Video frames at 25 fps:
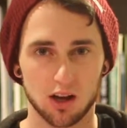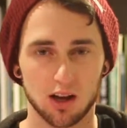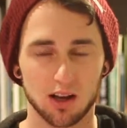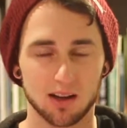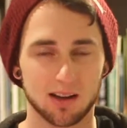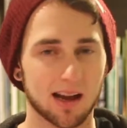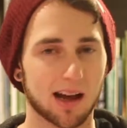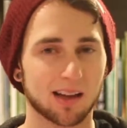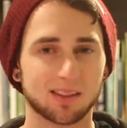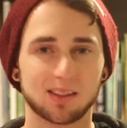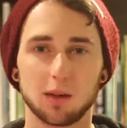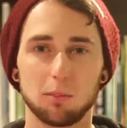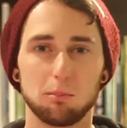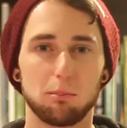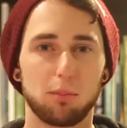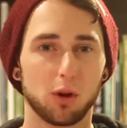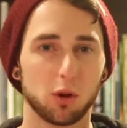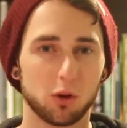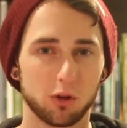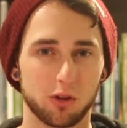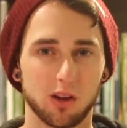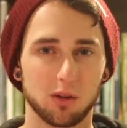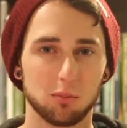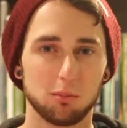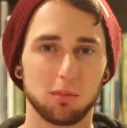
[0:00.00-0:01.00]
Not the
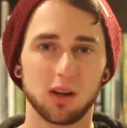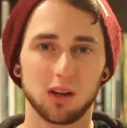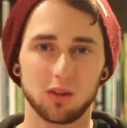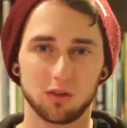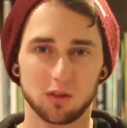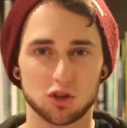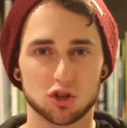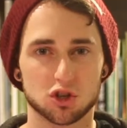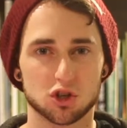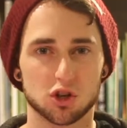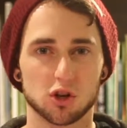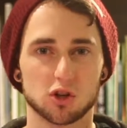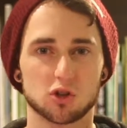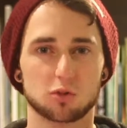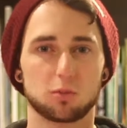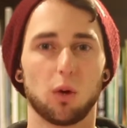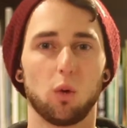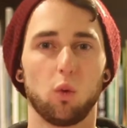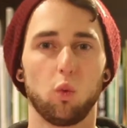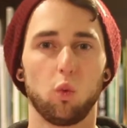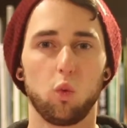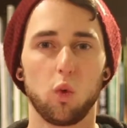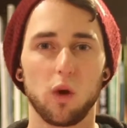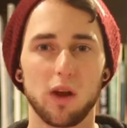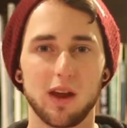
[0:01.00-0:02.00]
building being the church, but
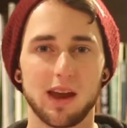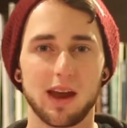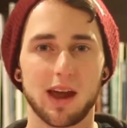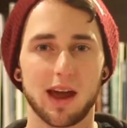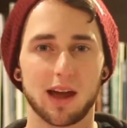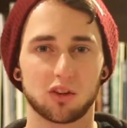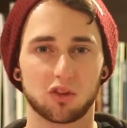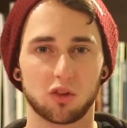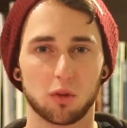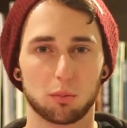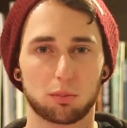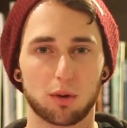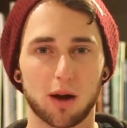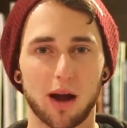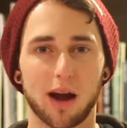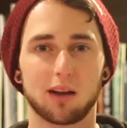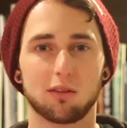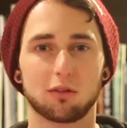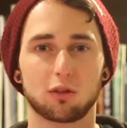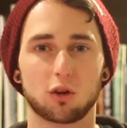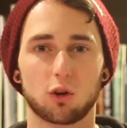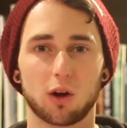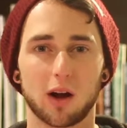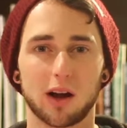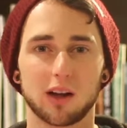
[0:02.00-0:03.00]
we as the bride
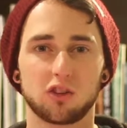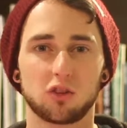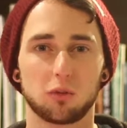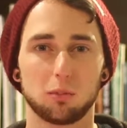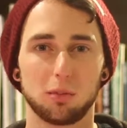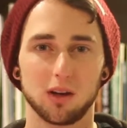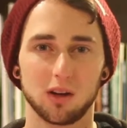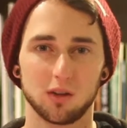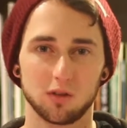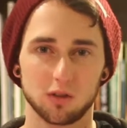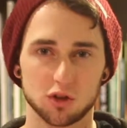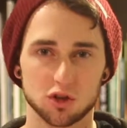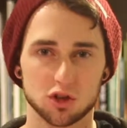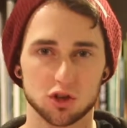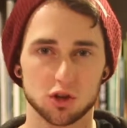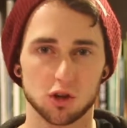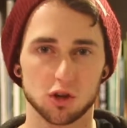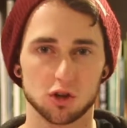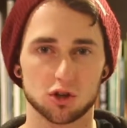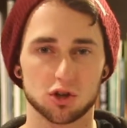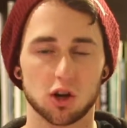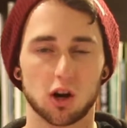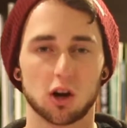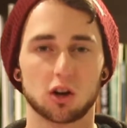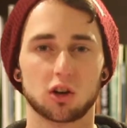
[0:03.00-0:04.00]
of Christ being the
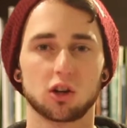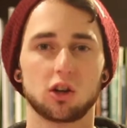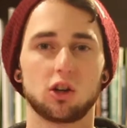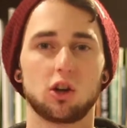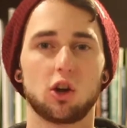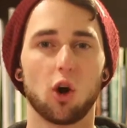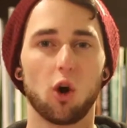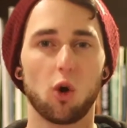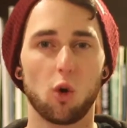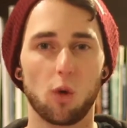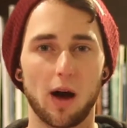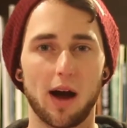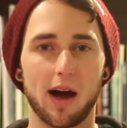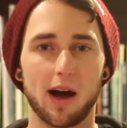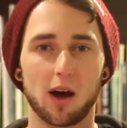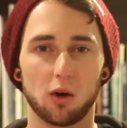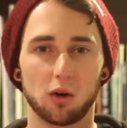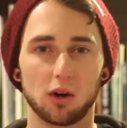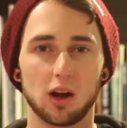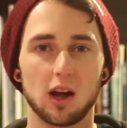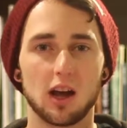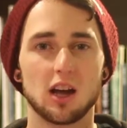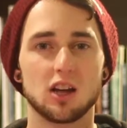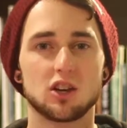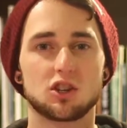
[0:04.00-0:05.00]
church are to go out
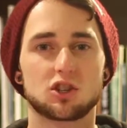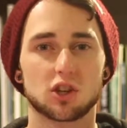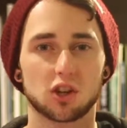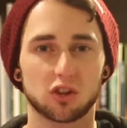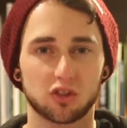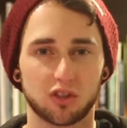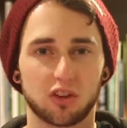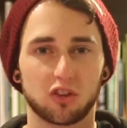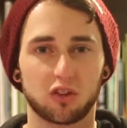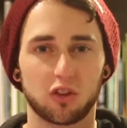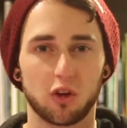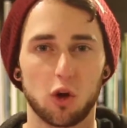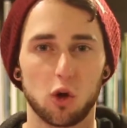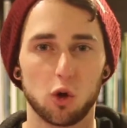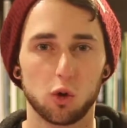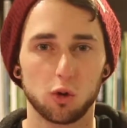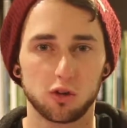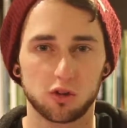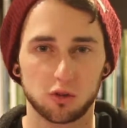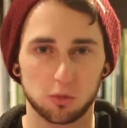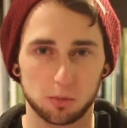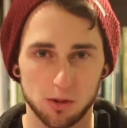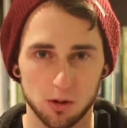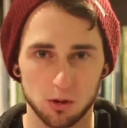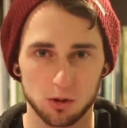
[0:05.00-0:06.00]
just as the Holy
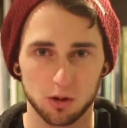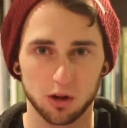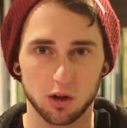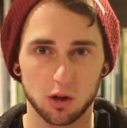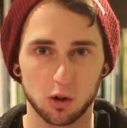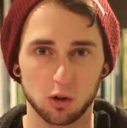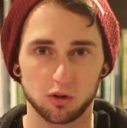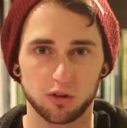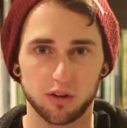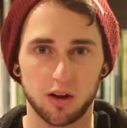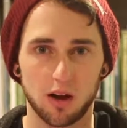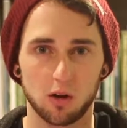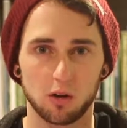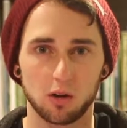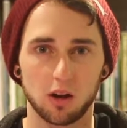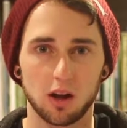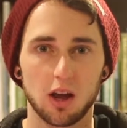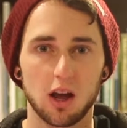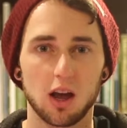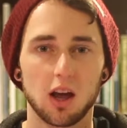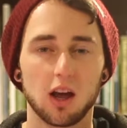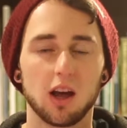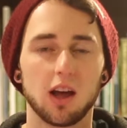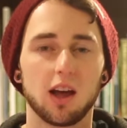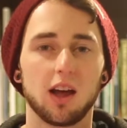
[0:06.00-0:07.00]
Spirit goes out
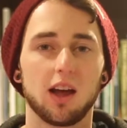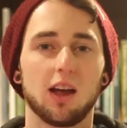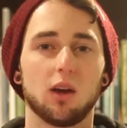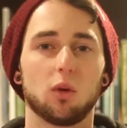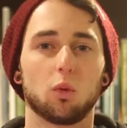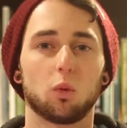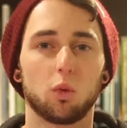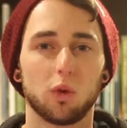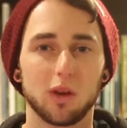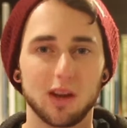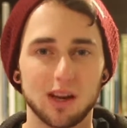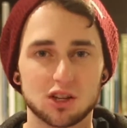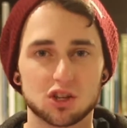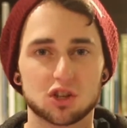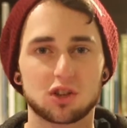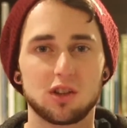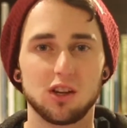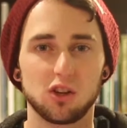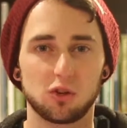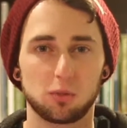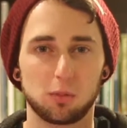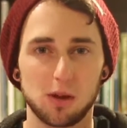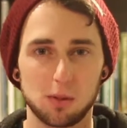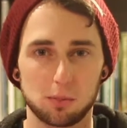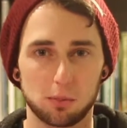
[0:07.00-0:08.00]
and reach
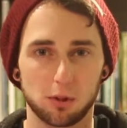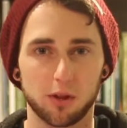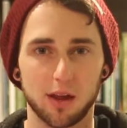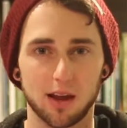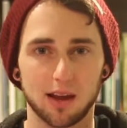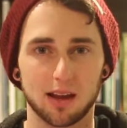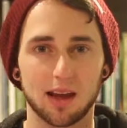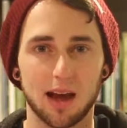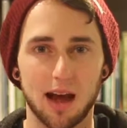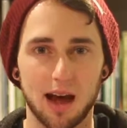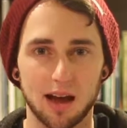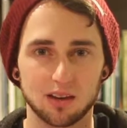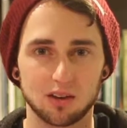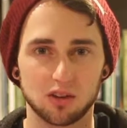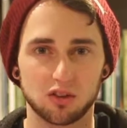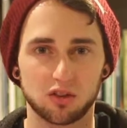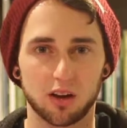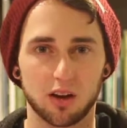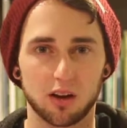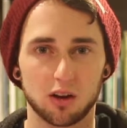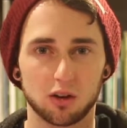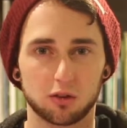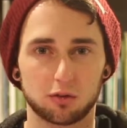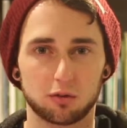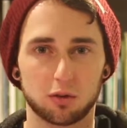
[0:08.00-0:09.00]
these people that God
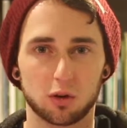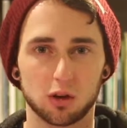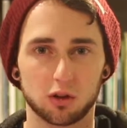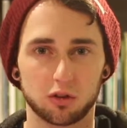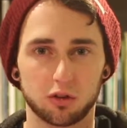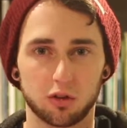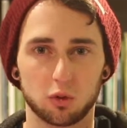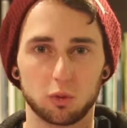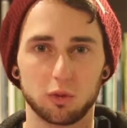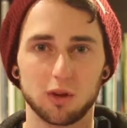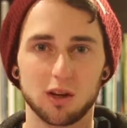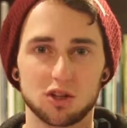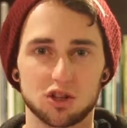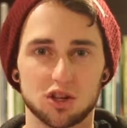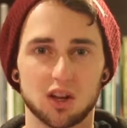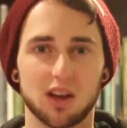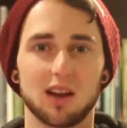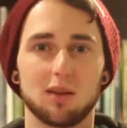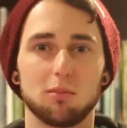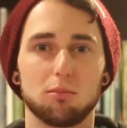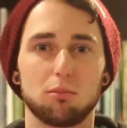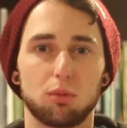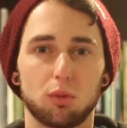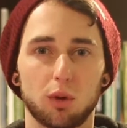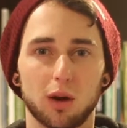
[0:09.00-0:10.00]
desires for us to reach
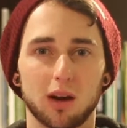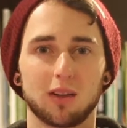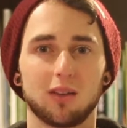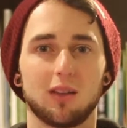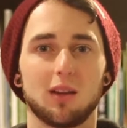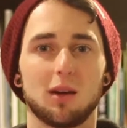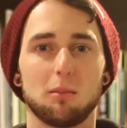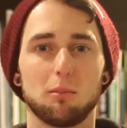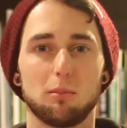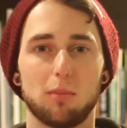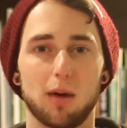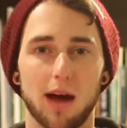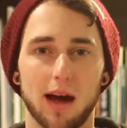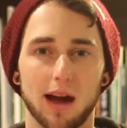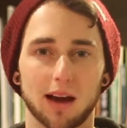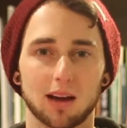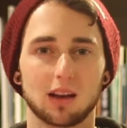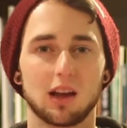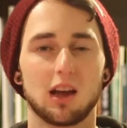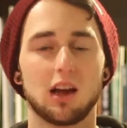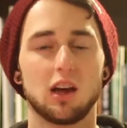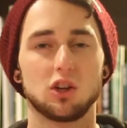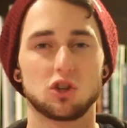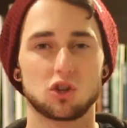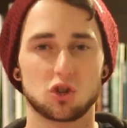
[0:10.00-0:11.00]
and bring them back
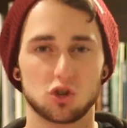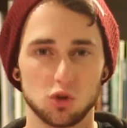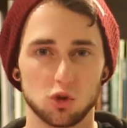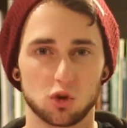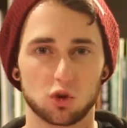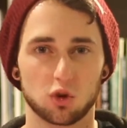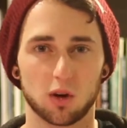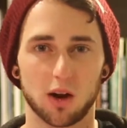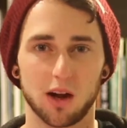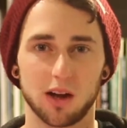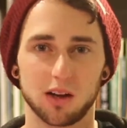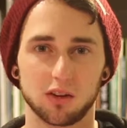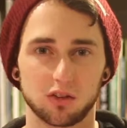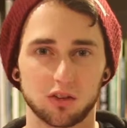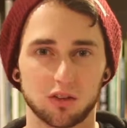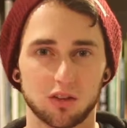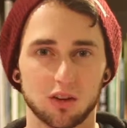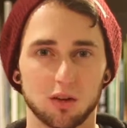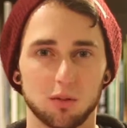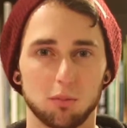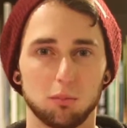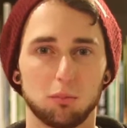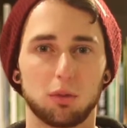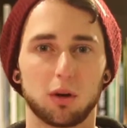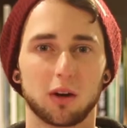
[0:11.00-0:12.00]
to Christ,
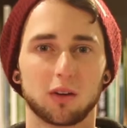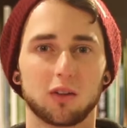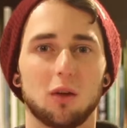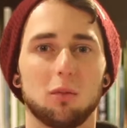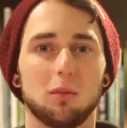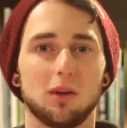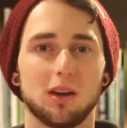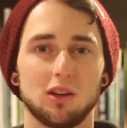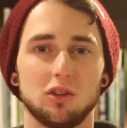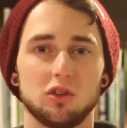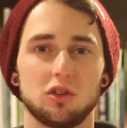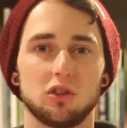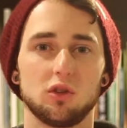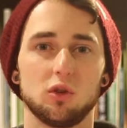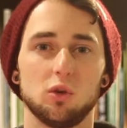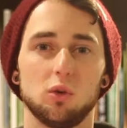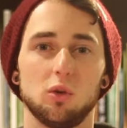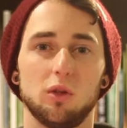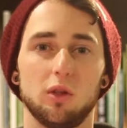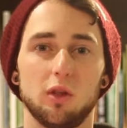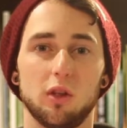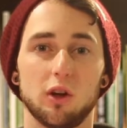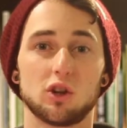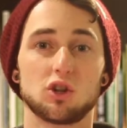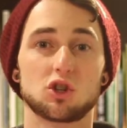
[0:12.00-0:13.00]
bring them into
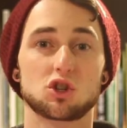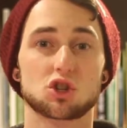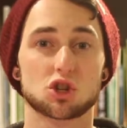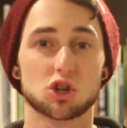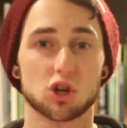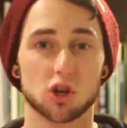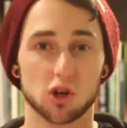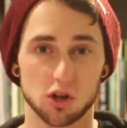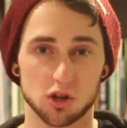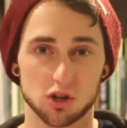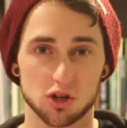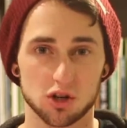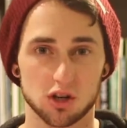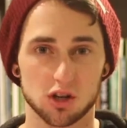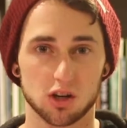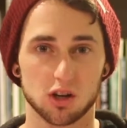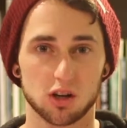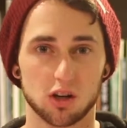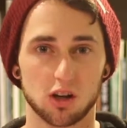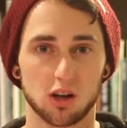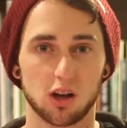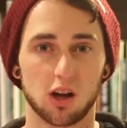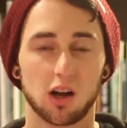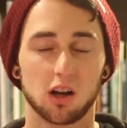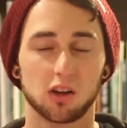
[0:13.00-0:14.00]
the church,
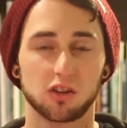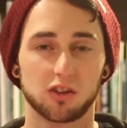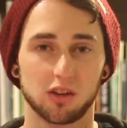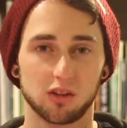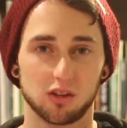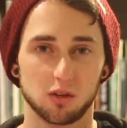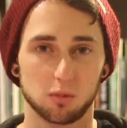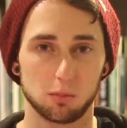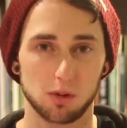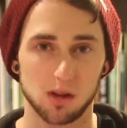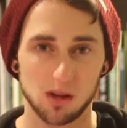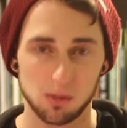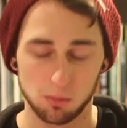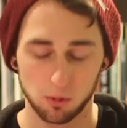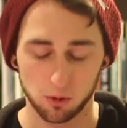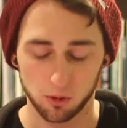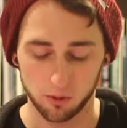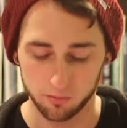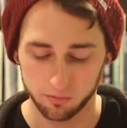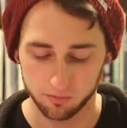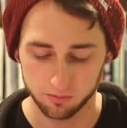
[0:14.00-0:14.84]
us as a people.